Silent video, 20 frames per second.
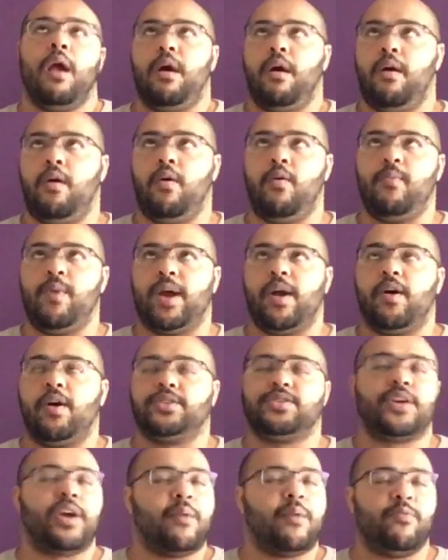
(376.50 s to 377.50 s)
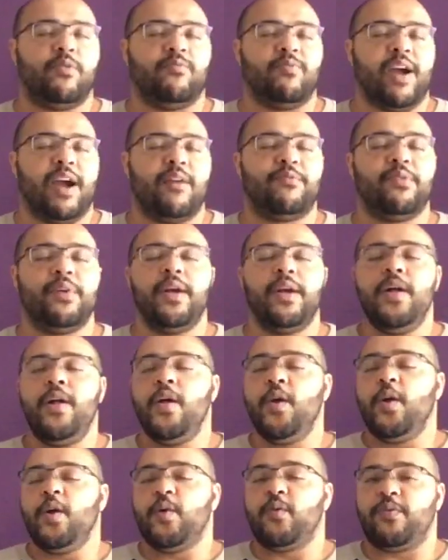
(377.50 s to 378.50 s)
oh my gosh, come on, Raf.
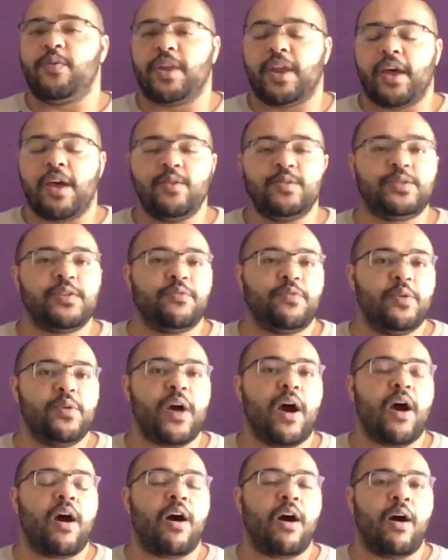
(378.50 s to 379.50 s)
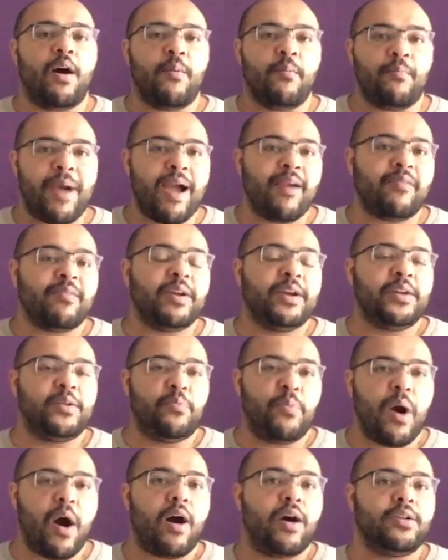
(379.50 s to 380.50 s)
For those of you that are married,
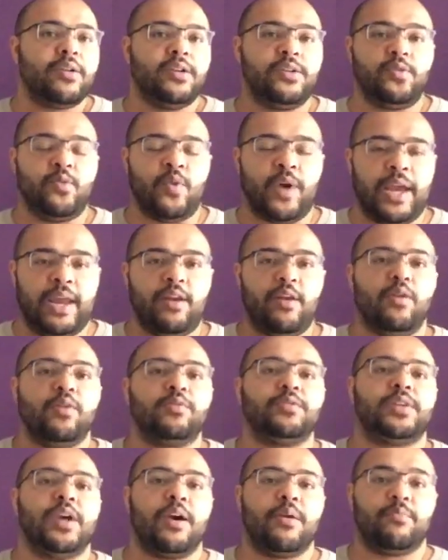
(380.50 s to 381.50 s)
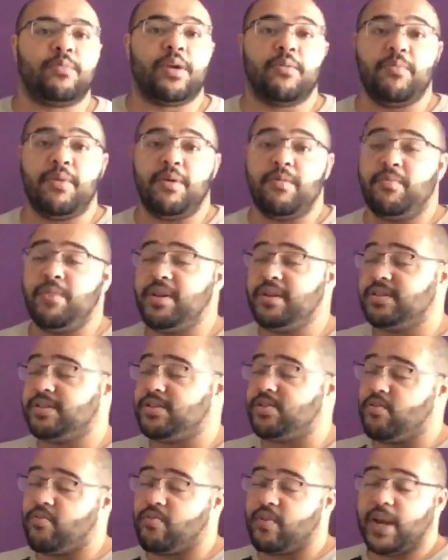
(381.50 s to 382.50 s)
partnered, or in long term
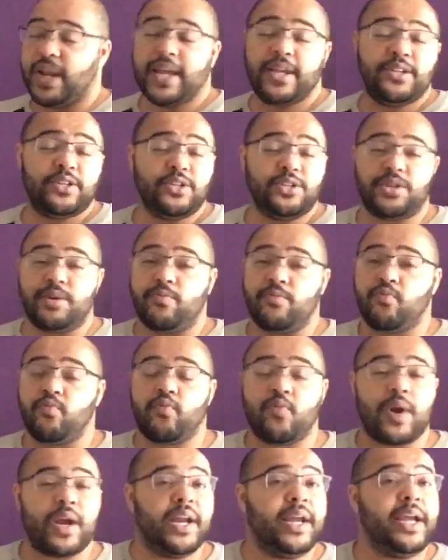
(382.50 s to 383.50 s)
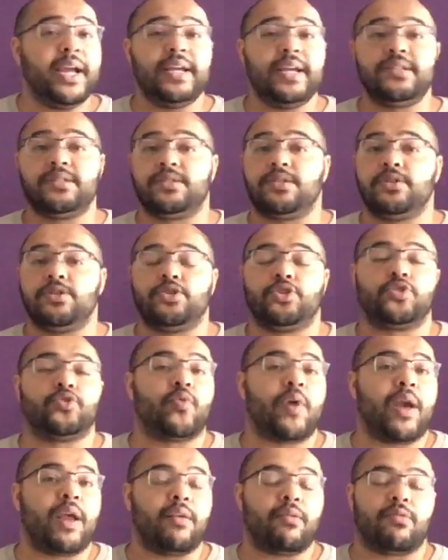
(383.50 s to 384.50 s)
commitments, your relationship really is the
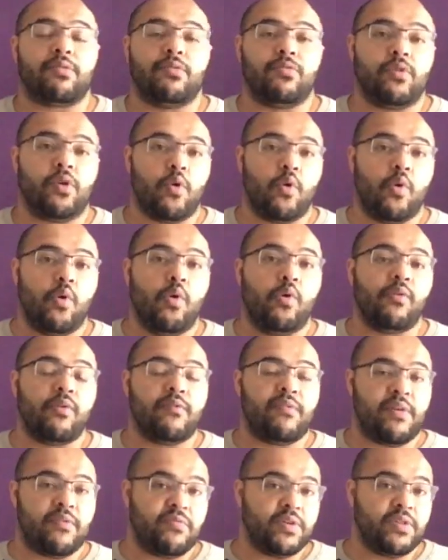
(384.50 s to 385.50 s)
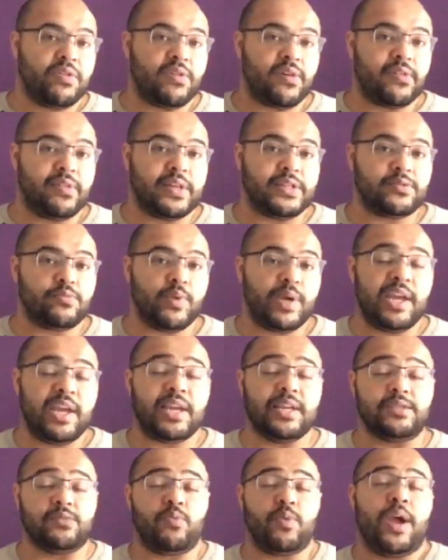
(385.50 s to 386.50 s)
strength and the core of everything this
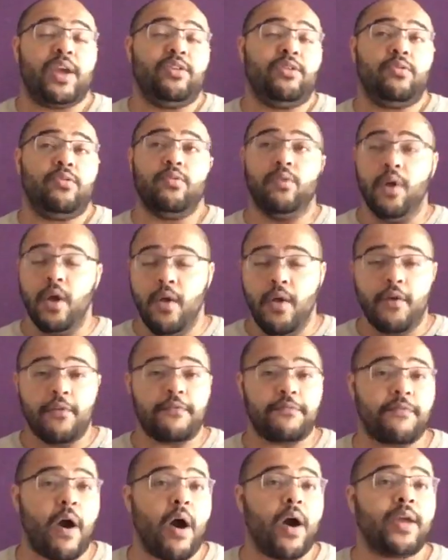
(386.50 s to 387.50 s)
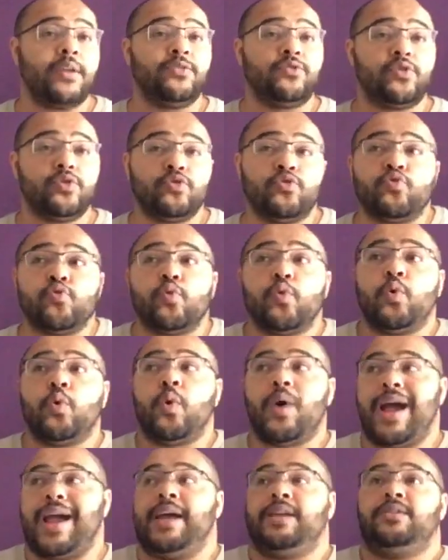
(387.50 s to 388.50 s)
week. It's where you find,
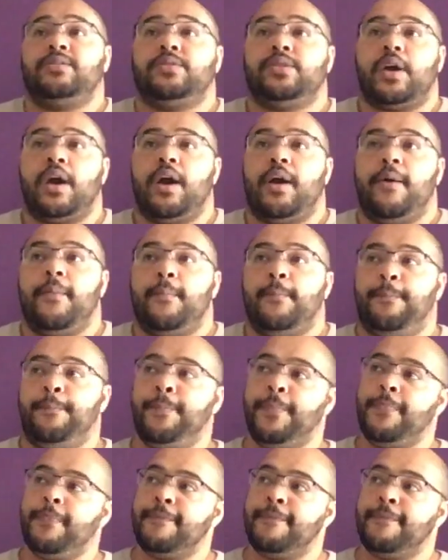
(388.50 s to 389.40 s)
draw, and um,